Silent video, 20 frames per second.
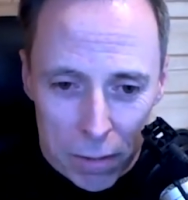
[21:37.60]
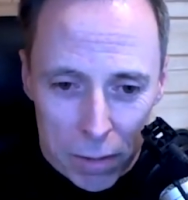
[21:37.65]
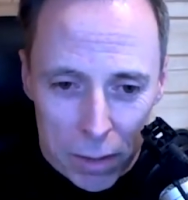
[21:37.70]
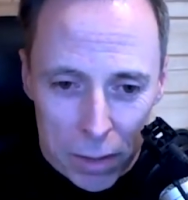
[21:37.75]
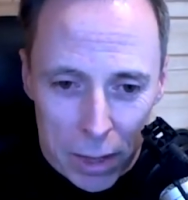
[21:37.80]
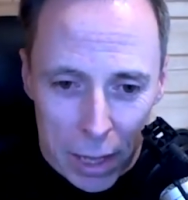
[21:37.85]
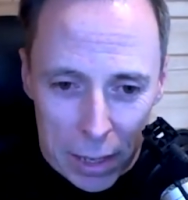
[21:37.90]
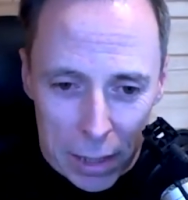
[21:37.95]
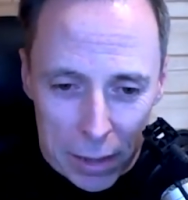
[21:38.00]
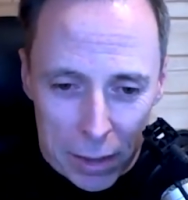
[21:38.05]

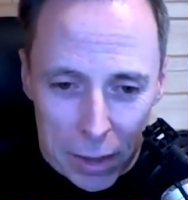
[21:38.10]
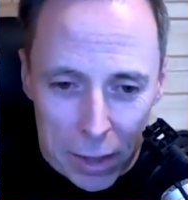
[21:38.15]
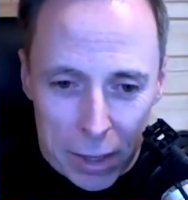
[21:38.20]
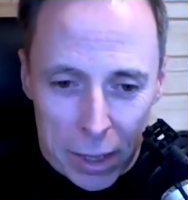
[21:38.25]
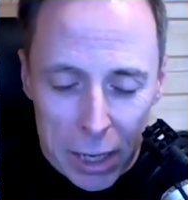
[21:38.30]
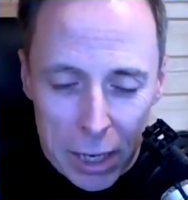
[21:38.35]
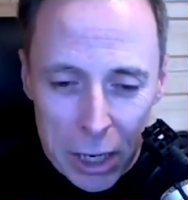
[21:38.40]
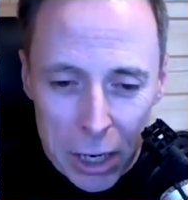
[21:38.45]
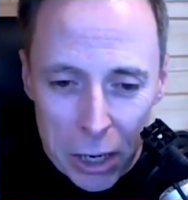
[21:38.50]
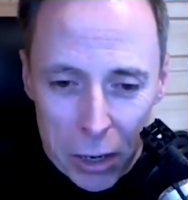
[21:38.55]
that,
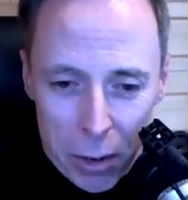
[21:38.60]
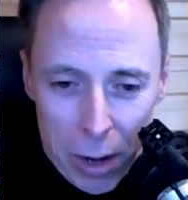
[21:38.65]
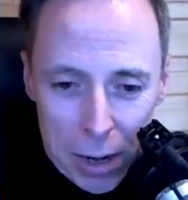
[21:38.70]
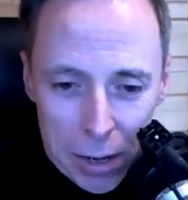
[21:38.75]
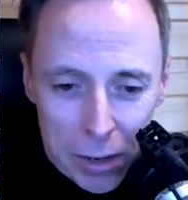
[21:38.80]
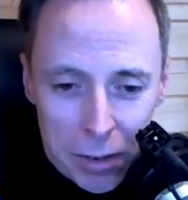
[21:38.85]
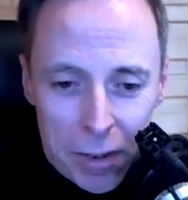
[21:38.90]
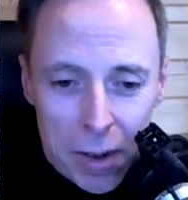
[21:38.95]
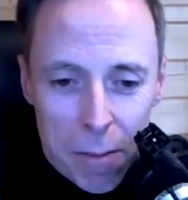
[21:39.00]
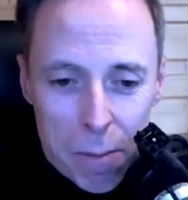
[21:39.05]
and
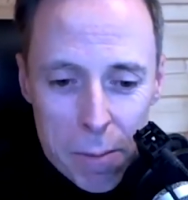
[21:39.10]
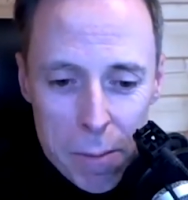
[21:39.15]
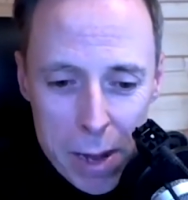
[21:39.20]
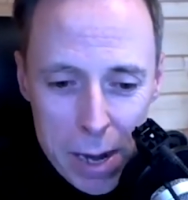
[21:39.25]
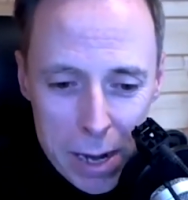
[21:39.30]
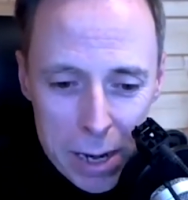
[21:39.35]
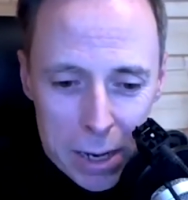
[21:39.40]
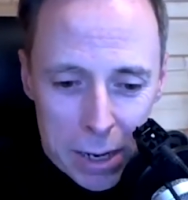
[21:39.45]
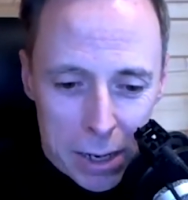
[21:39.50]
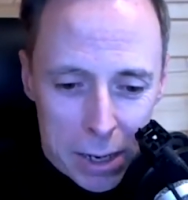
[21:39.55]
there's a
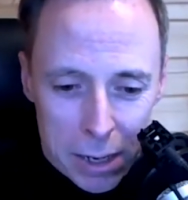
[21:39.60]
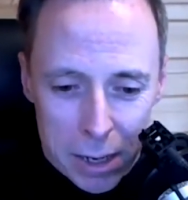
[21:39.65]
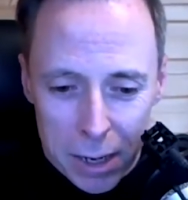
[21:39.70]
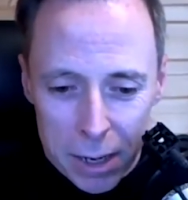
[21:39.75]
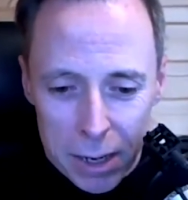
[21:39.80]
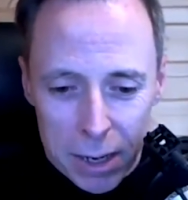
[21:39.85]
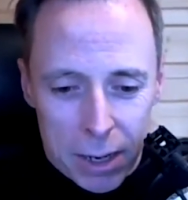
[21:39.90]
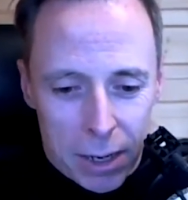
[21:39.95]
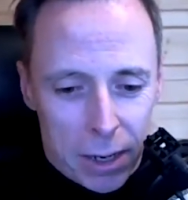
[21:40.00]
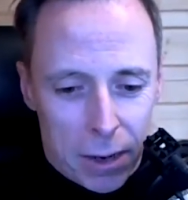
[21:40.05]
million
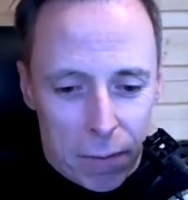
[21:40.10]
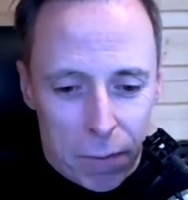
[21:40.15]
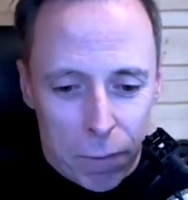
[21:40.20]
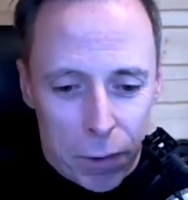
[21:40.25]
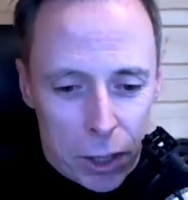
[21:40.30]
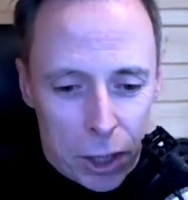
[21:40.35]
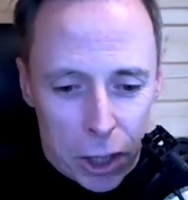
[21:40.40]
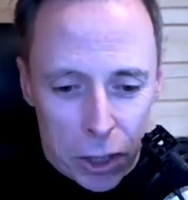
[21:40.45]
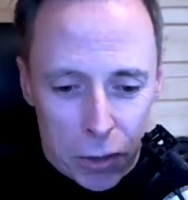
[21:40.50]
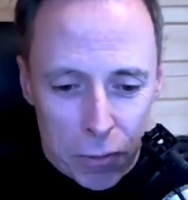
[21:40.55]

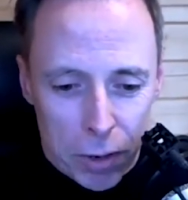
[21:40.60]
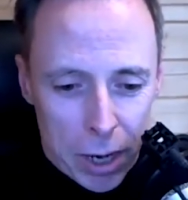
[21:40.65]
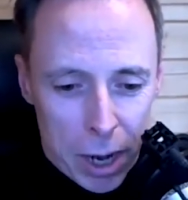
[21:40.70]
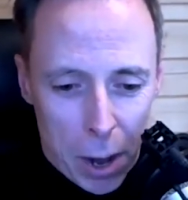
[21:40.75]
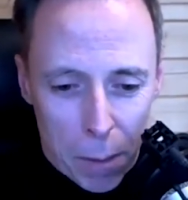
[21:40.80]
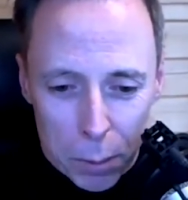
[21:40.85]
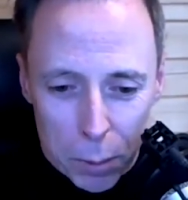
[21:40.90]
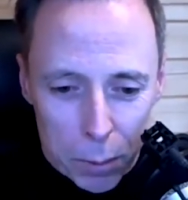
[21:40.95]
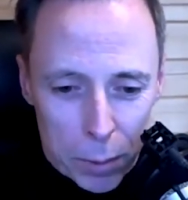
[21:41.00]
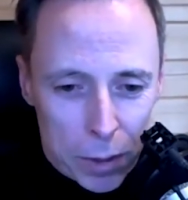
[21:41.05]
conversion rate
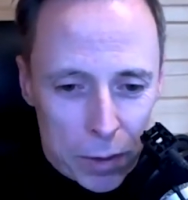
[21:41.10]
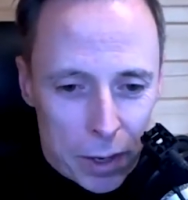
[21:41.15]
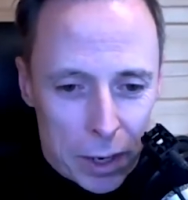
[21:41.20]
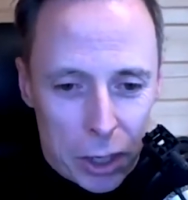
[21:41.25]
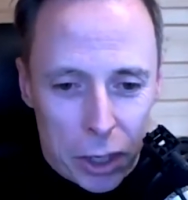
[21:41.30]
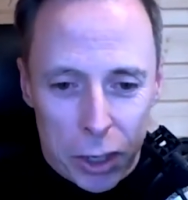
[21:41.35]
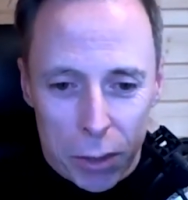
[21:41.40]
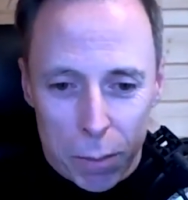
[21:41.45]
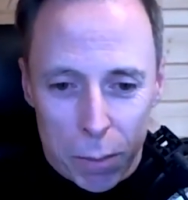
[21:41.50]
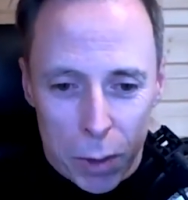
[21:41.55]

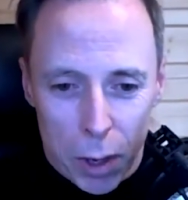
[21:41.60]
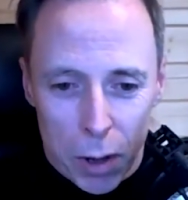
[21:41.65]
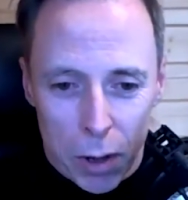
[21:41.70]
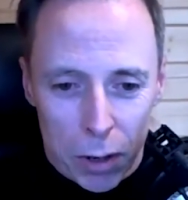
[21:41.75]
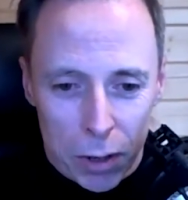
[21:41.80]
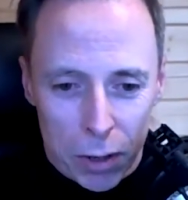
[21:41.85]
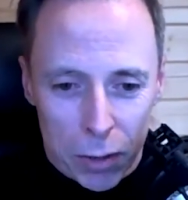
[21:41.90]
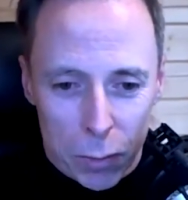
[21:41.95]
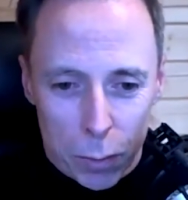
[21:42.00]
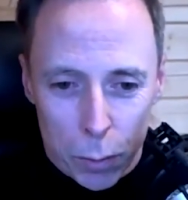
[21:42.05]
optimization
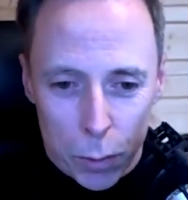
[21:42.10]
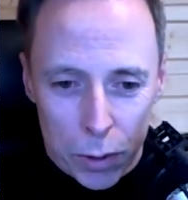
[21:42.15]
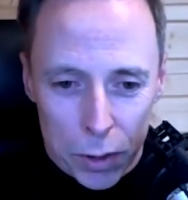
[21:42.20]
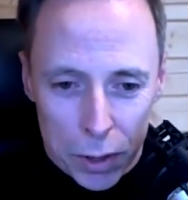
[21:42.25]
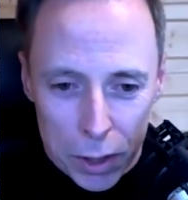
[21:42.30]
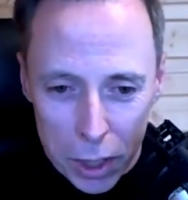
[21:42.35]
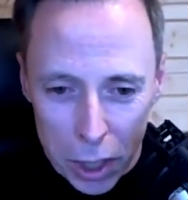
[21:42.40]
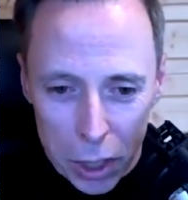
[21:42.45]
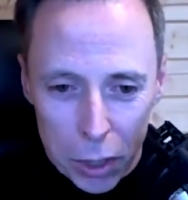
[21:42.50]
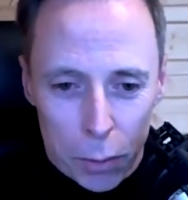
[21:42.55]
blogs, but
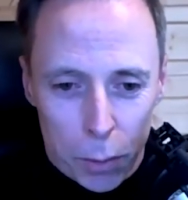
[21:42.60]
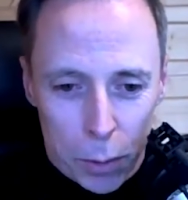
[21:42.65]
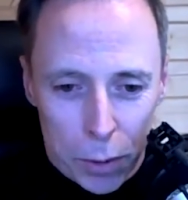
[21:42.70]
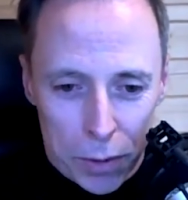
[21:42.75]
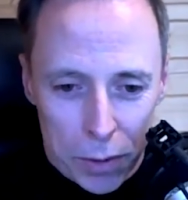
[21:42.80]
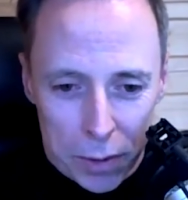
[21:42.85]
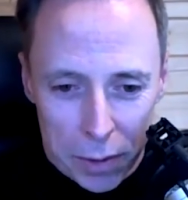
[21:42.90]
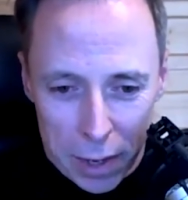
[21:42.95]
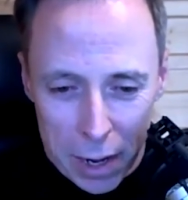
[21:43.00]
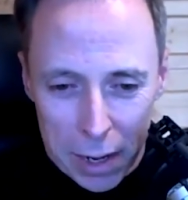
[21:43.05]
their ones
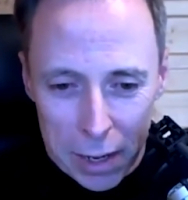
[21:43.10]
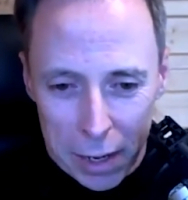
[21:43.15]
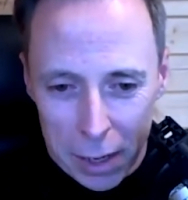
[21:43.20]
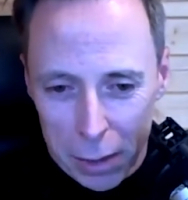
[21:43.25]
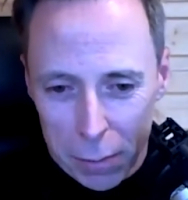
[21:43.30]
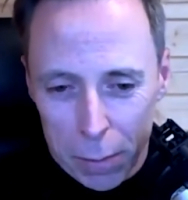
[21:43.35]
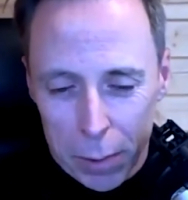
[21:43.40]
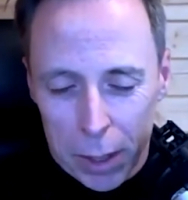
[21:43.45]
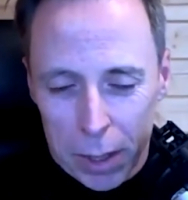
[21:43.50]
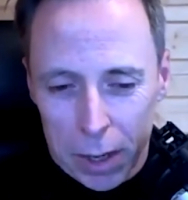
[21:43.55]
stand
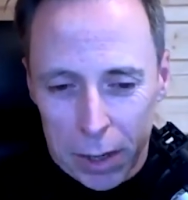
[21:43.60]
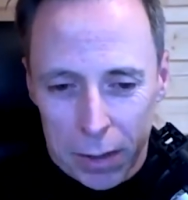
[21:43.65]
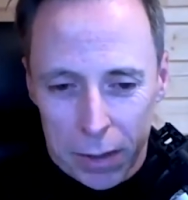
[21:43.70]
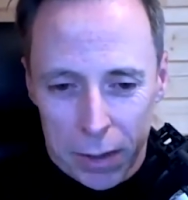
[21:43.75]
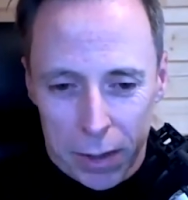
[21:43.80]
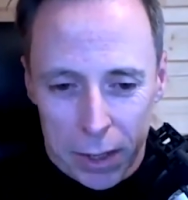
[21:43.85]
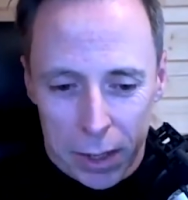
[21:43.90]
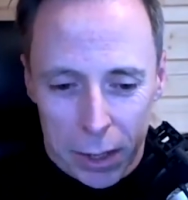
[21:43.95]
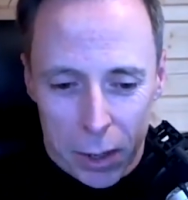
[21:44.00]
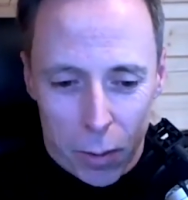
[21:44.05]
out because of
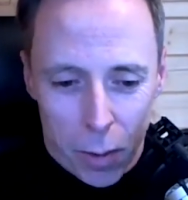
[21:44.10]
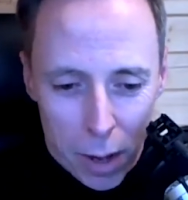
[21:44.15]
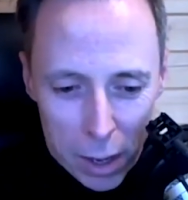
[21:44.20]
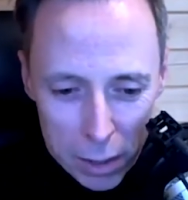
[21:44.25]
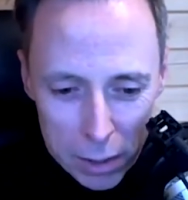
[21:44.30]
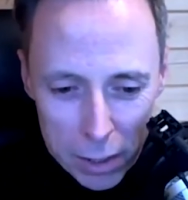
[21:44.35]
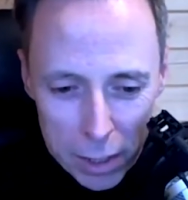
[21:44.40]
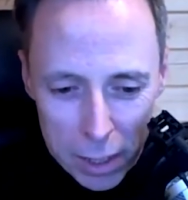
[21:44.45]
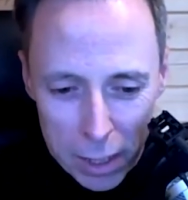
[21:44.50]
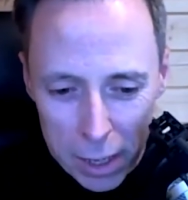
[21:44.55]
the
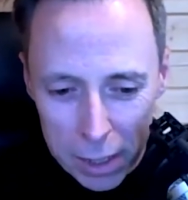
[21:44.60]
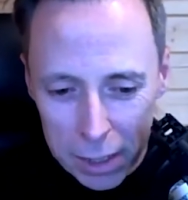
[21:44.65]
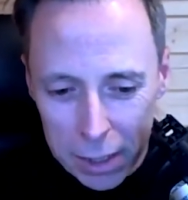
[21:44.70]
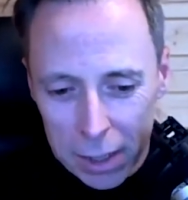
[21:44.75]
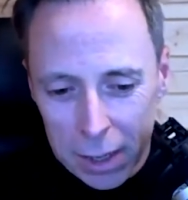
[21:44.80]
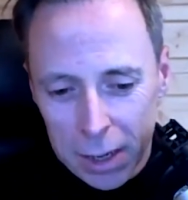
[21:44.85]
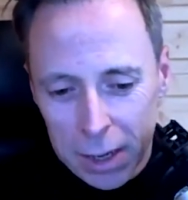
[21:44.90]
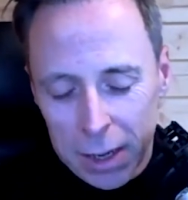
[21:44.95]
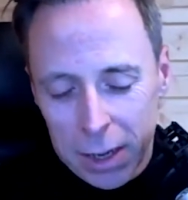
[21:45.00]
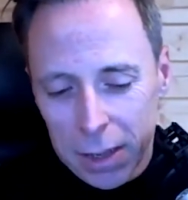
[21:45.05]
quality, and
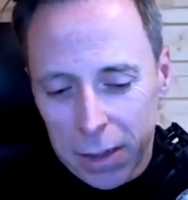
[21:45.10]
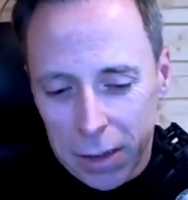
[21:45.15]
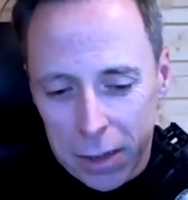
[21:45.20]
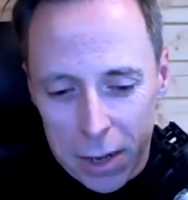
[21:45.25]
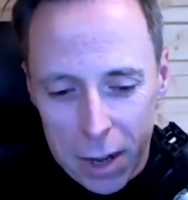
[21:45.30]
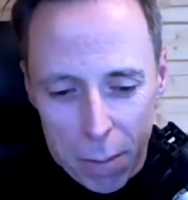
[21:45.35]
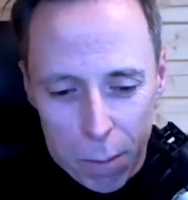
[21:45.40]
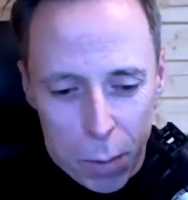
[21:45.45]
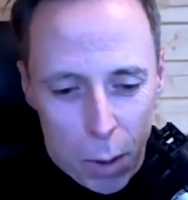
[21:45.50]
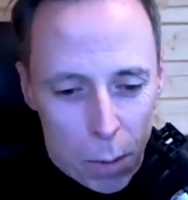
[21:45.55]
they're
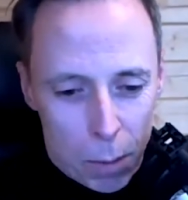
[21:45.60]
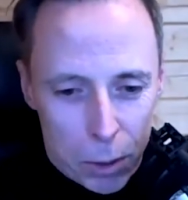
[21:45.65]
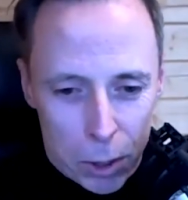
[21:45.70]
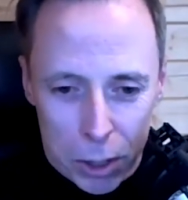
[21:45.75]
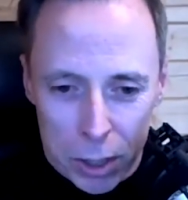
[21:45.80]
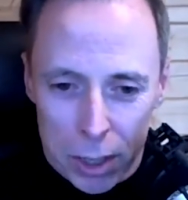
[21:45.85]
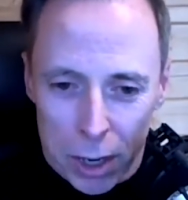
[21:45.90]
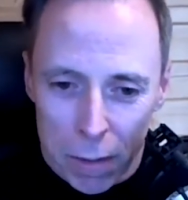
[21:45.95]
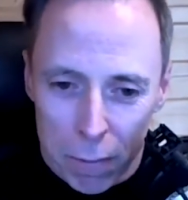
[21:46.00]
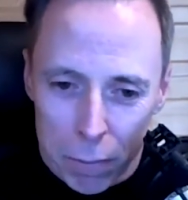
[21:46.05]
not publishing
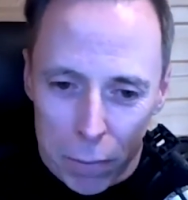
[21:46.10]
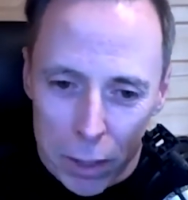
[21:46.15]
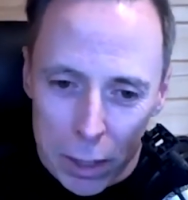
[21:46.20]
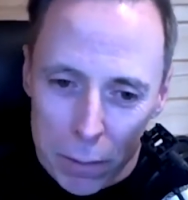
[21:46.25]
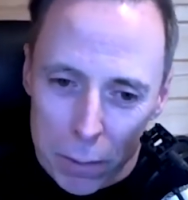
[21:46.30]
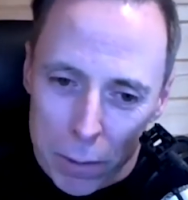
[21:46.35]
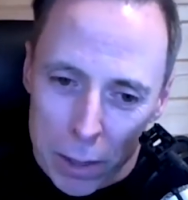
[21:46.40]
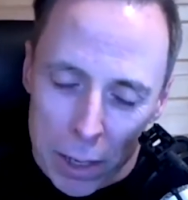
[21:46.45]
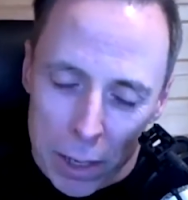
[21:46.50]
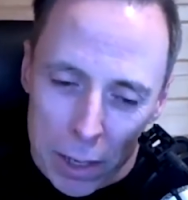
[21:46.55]
that
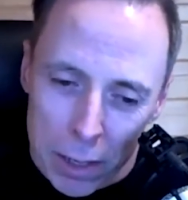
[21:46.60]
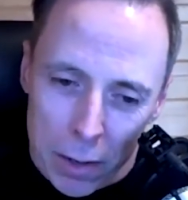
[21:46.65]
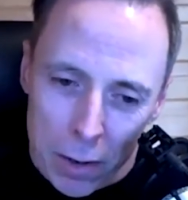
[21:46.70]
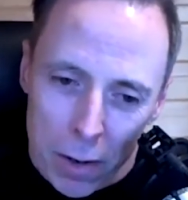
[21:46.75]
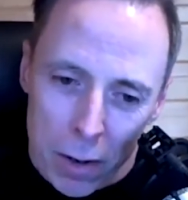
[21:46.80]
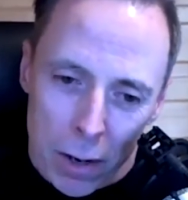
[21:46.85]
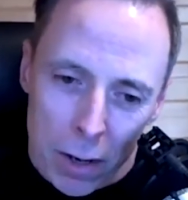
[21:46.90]
frequently at all.